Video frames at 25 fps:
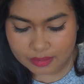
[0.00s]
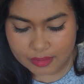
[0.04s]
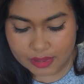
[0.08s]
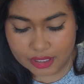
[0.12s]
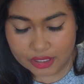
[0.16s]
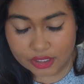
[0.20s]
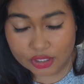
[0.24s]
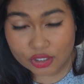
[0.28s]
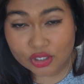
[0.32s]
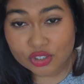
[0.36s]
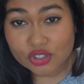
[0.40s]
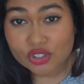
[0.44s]

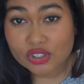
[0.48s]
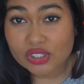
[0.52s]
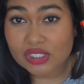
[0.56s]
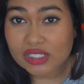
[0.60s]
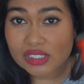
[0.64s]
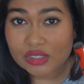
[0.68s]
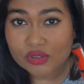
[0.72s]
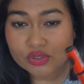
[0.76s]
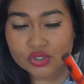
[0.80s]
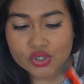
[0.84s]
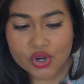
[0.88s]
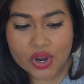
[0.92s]
but you should
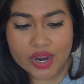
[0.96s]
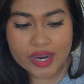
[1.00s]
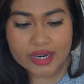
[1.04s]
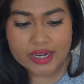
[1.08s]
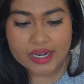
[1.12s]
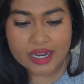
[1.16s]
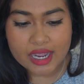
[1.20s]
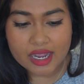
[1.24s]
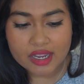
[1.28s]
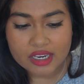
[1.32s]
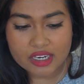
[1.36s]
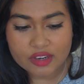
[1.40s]
still try it
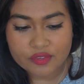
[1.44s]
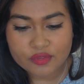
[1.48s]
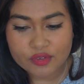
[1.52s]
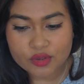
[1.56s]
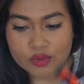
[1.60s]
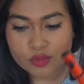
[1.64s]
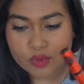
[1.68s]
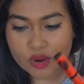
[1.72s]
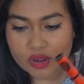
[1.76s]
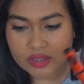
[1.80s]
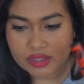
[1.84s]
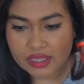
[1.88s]
out if
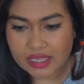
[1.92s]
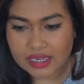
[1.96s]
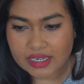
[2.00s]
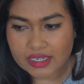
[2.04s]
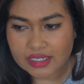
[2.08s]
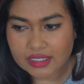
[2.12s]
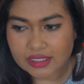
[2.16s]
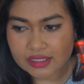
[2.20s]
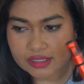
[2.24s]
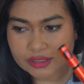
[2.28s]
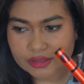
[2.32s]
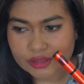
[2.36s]
you want like
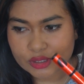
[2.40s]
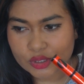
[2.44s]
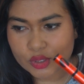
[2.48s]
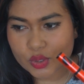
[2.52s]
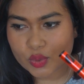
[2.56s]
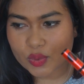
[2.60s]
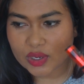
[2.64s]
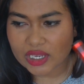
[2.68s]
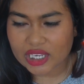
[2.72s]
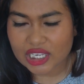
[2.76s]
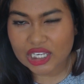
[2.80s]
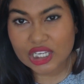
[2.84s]
a
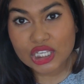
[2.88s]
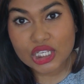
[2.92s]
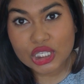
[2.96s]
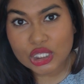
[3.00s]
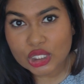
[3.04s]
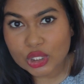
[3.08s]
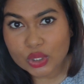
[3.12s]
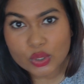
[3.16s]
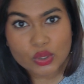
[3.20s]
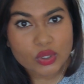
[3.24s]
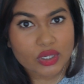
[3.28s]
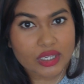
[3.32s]
quick
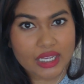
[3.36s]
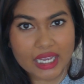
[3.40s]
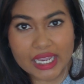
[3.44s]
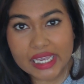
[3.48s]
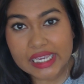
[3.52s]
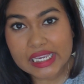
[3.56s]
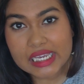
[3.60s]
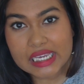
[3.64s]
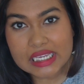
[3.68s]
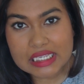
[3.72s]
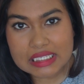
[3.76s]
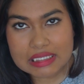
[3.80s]
look, I
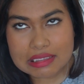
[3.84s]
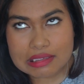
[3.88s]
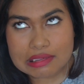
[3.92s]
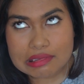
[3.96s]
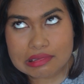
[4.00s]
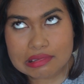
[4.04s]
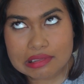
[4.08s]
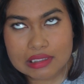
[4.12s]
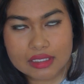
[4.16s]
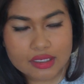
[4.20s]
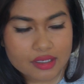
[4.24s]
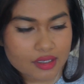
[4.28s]

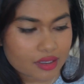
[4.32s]
guess.